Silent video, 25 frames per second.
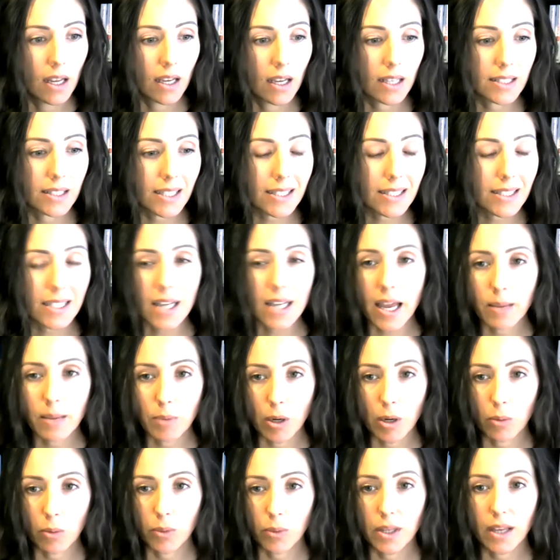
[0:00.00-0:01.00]
because it's a
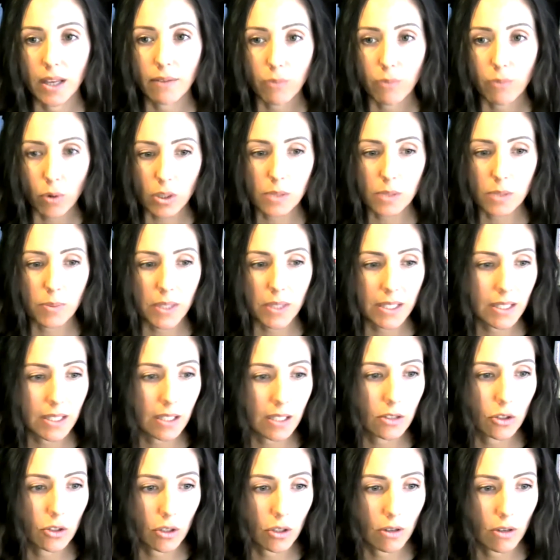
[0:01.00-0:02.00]
nightmare when they force place
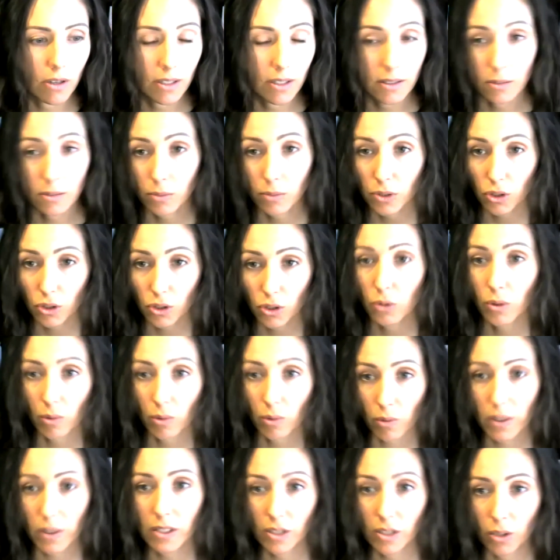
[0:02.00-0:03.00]
insurance, which you
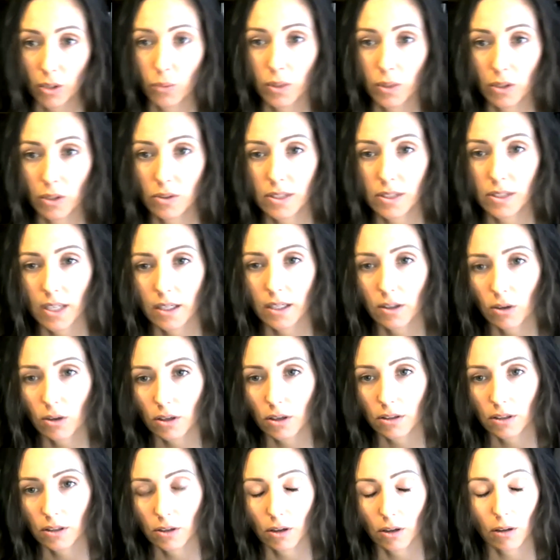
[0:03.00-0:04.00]
agree to when you sign
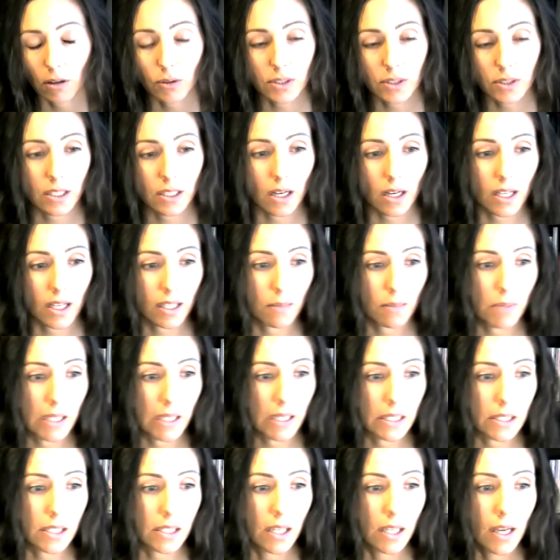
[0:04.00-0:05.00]
your closing
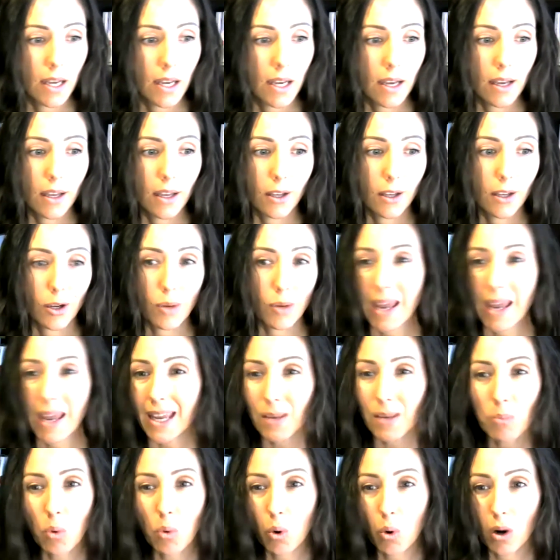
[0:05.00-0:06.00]
documents. You're
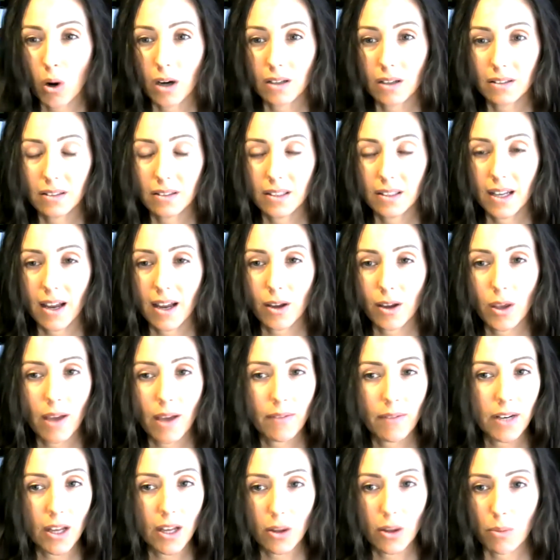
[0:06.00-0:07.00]
paying more. Now you have
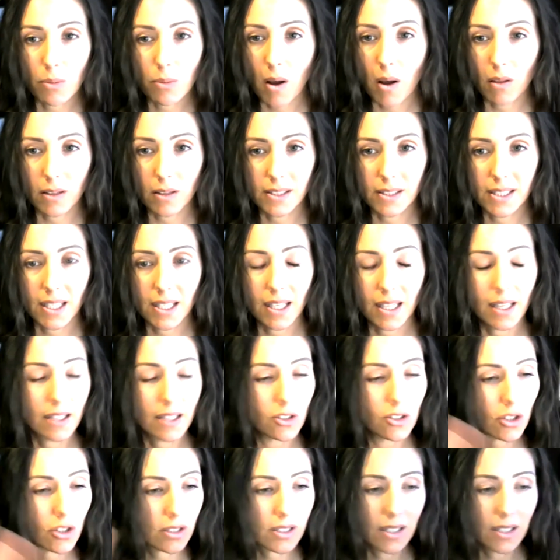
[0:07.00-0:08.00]
another policy.
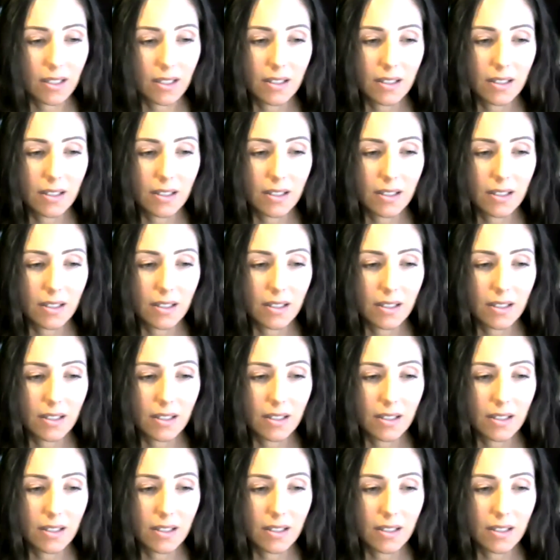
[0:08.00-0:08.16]
It's just, it's